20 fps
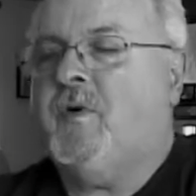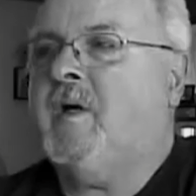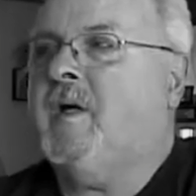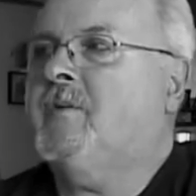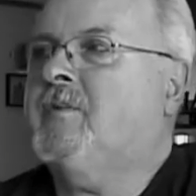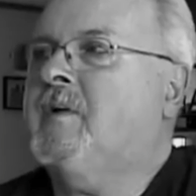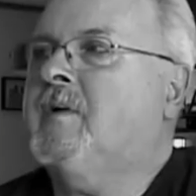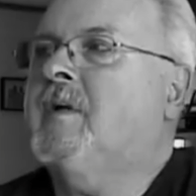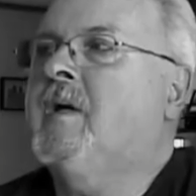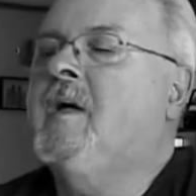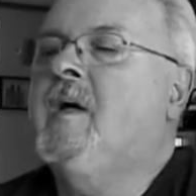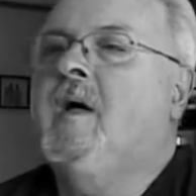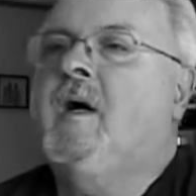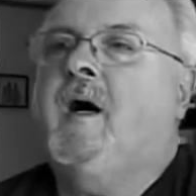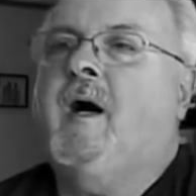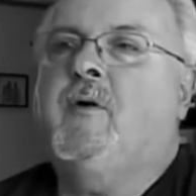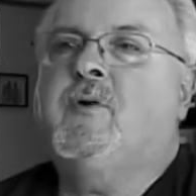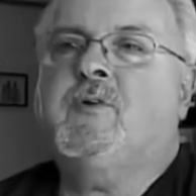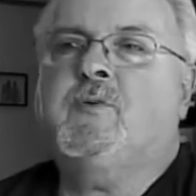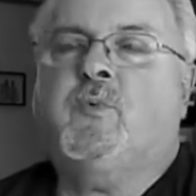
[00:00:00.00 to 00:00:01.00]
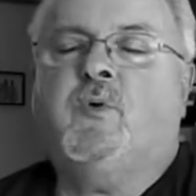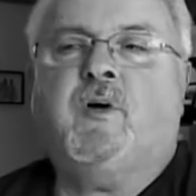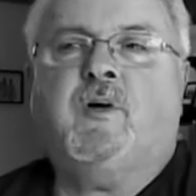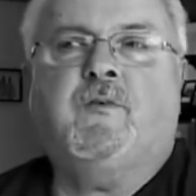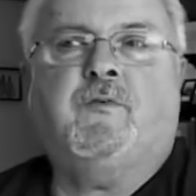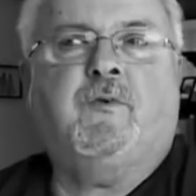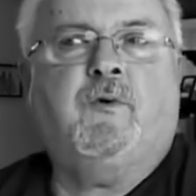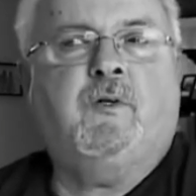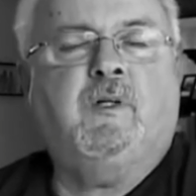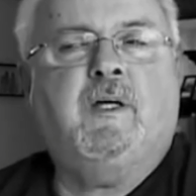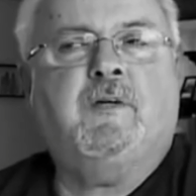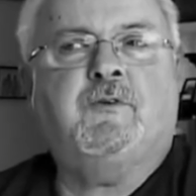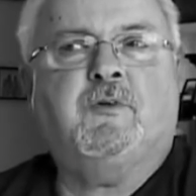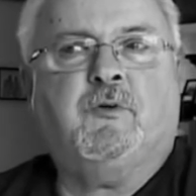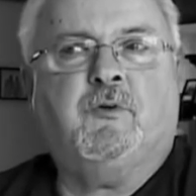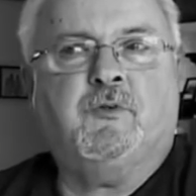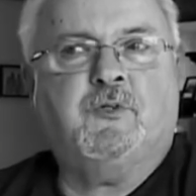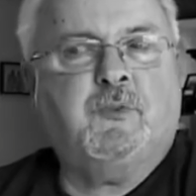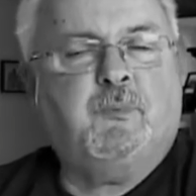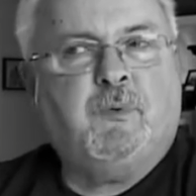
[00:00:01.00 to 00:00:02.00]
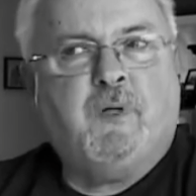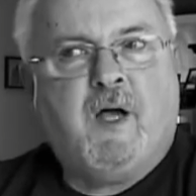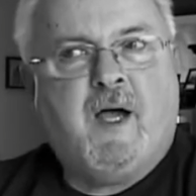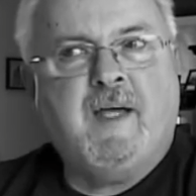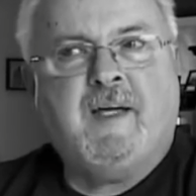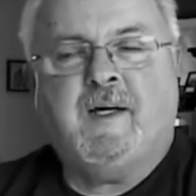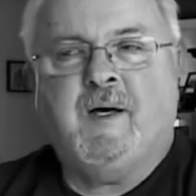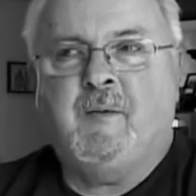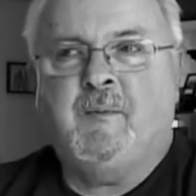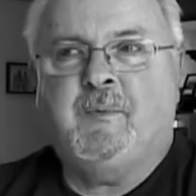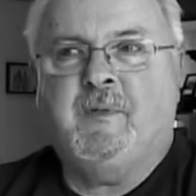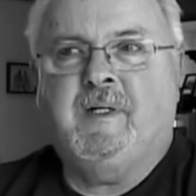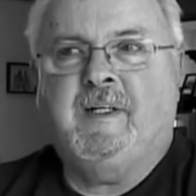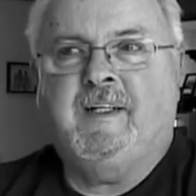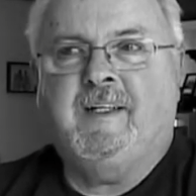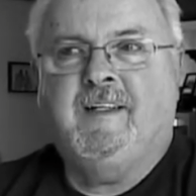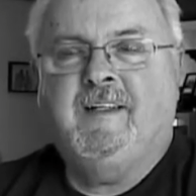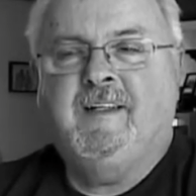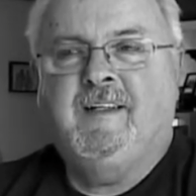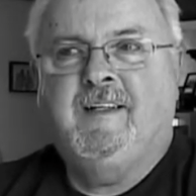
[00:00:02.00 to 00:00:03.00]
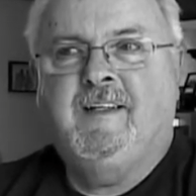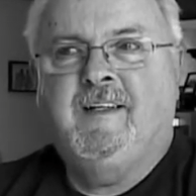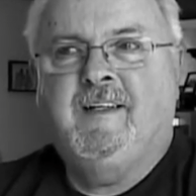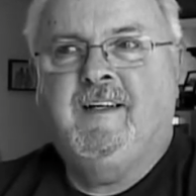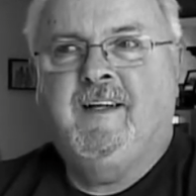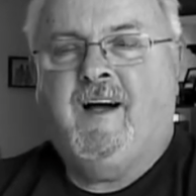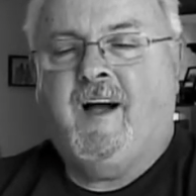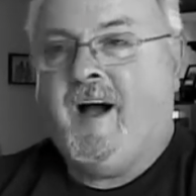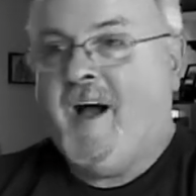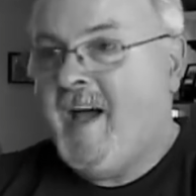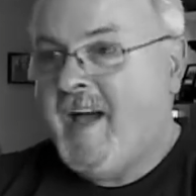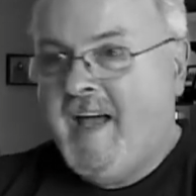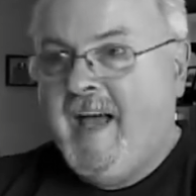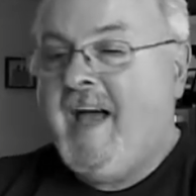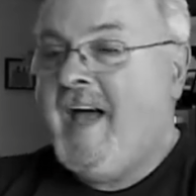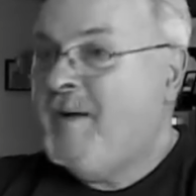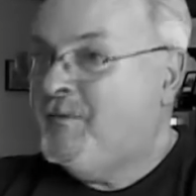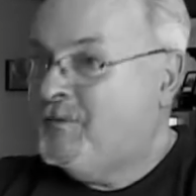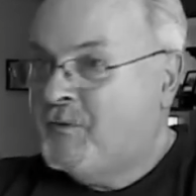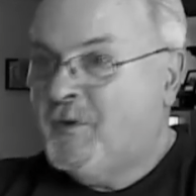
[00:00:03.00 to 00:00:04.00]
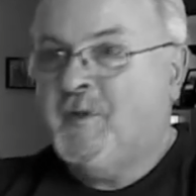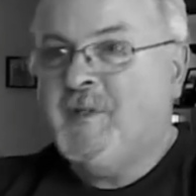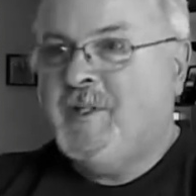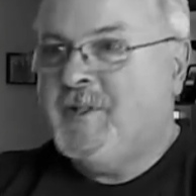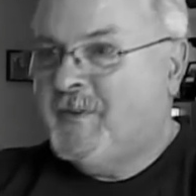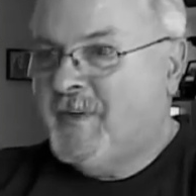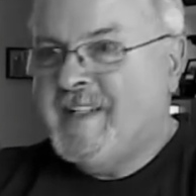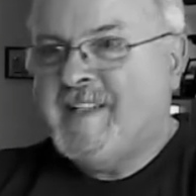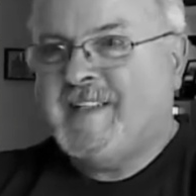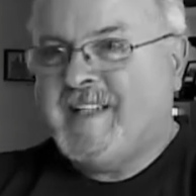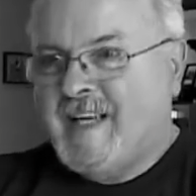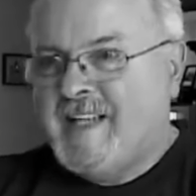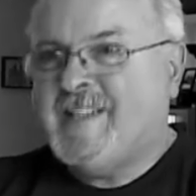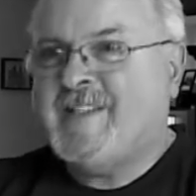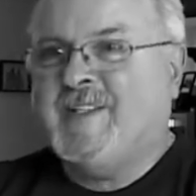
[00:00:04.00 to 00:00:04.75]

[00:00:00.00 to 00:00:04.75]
before I got drafted, I was working for an electrical supply company. I had really great